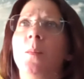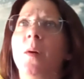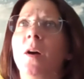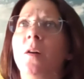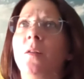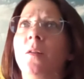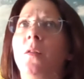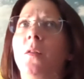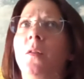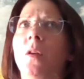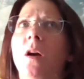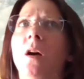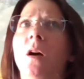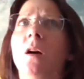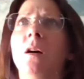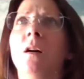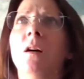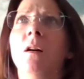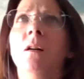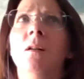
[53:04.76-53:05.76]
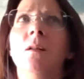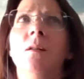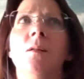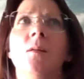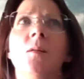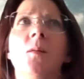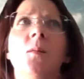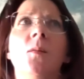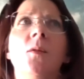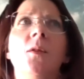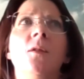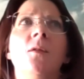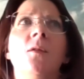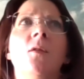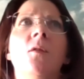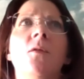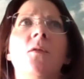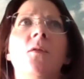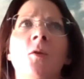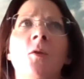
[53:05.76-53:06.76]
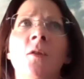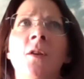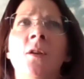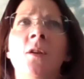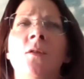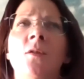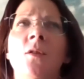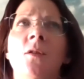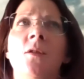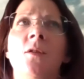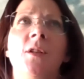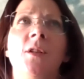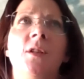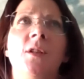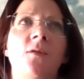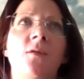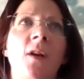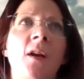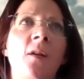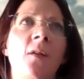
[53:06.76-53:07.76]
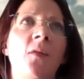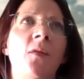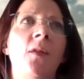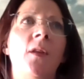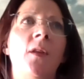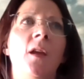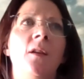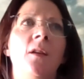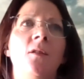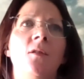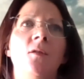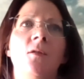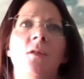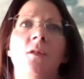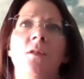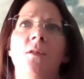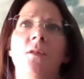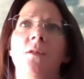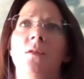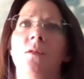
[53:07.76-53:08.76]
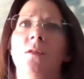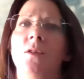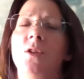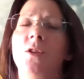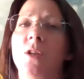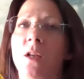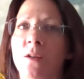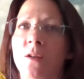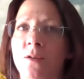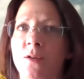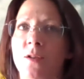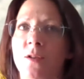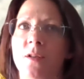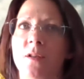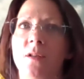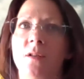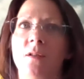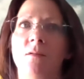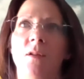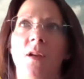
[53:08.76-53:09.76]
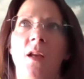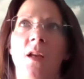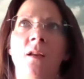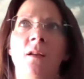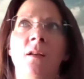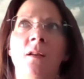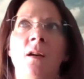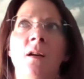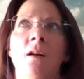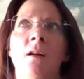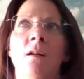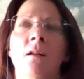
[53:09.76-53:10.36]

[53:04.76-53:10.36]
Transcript: about knowing your strength and your challenges. And